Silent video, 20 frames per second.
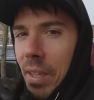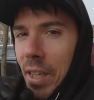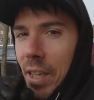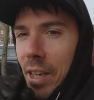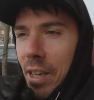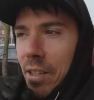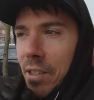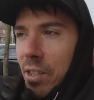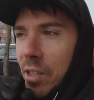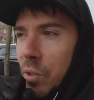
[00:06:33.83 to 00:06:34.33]

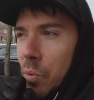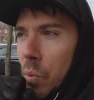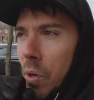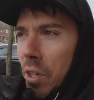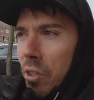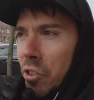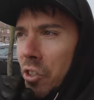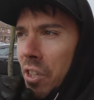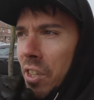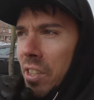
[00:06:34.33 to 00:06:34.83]
In case he's
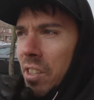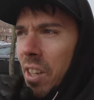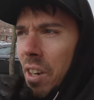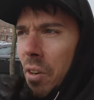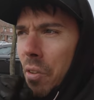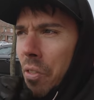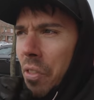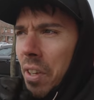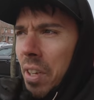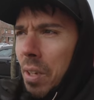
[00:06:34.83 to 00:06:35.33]
watching this, I
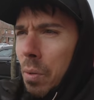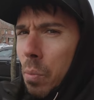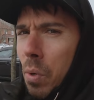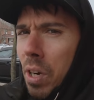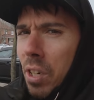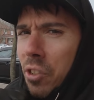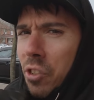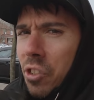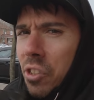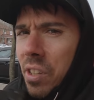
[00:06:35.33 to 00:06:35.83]
don't think he
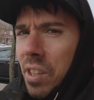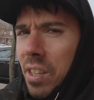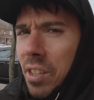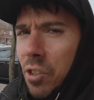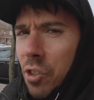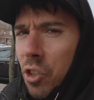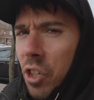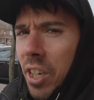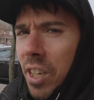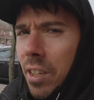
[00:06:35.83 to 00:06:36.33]
watches
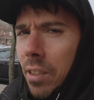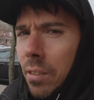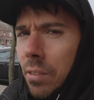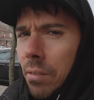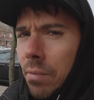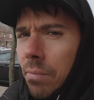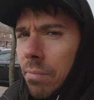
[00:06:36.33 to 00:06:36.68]
this channel.